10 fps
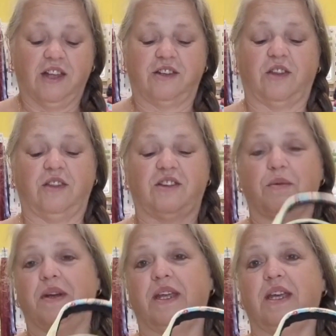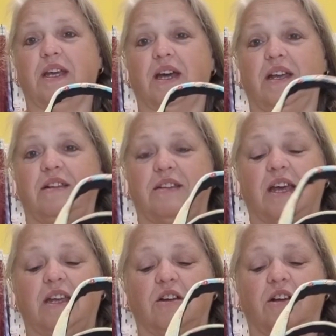So this one here is
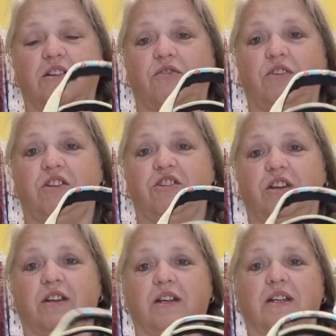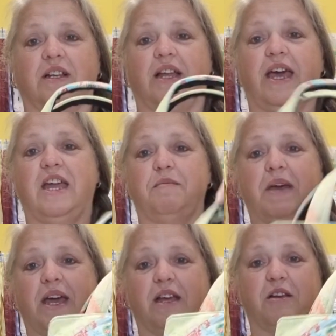a nice rigid little
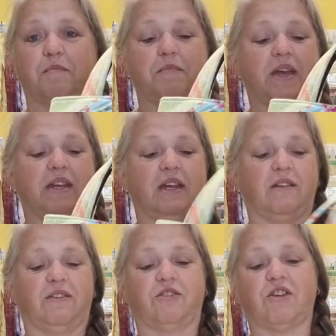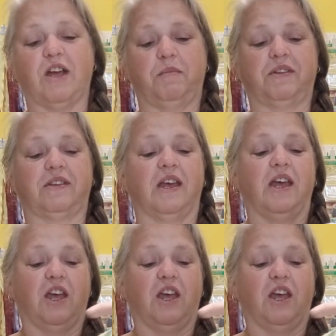handbag made out of scraps.